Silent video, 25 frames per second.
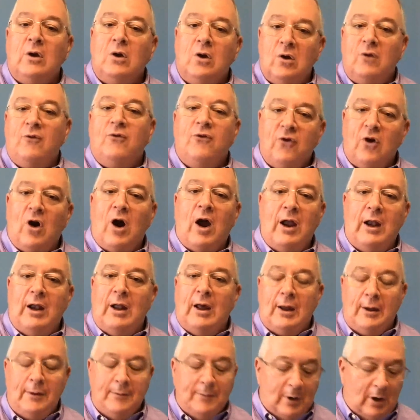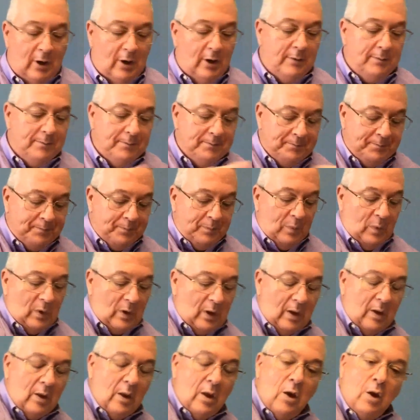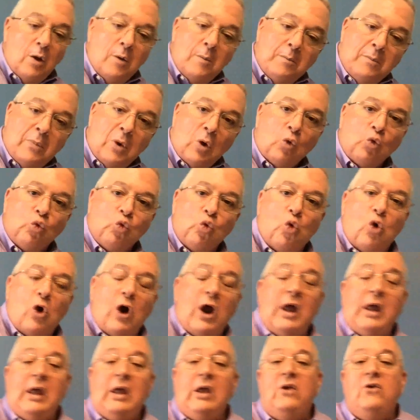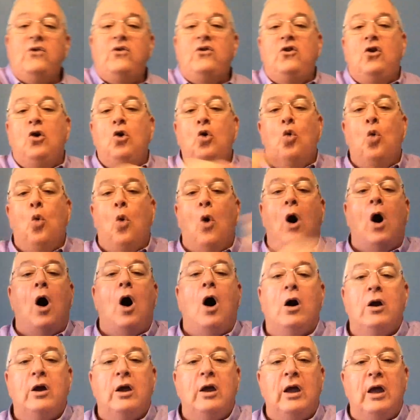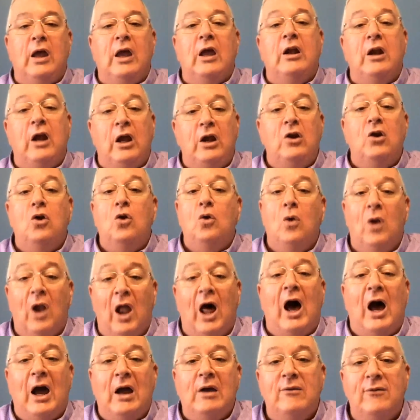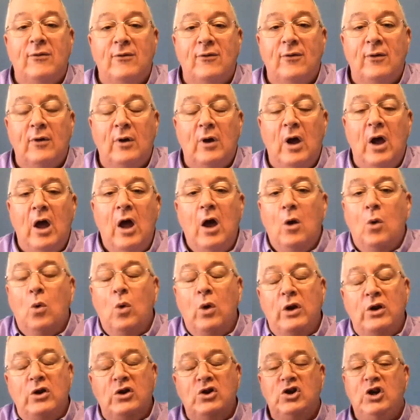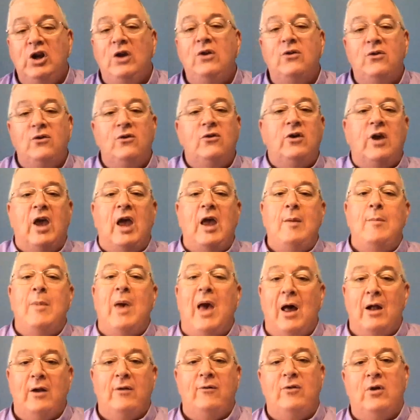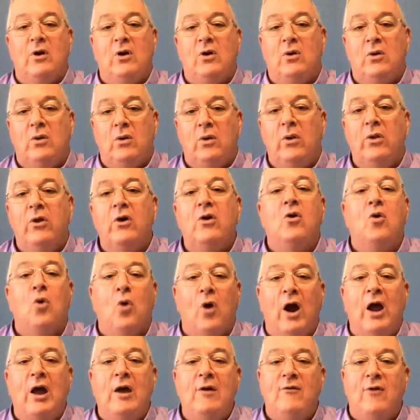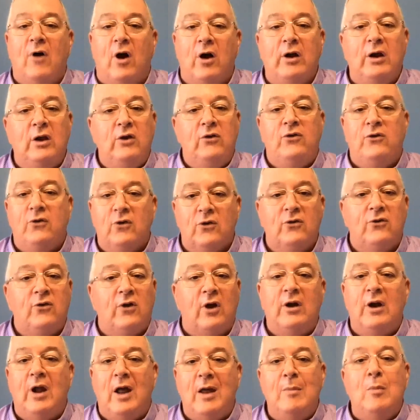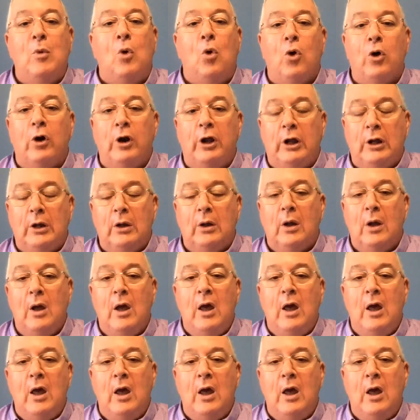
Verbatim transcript: Good Friday. All right but raised to walk in a new life. When Jesus came out of the, the grave on Easter Sunday morning,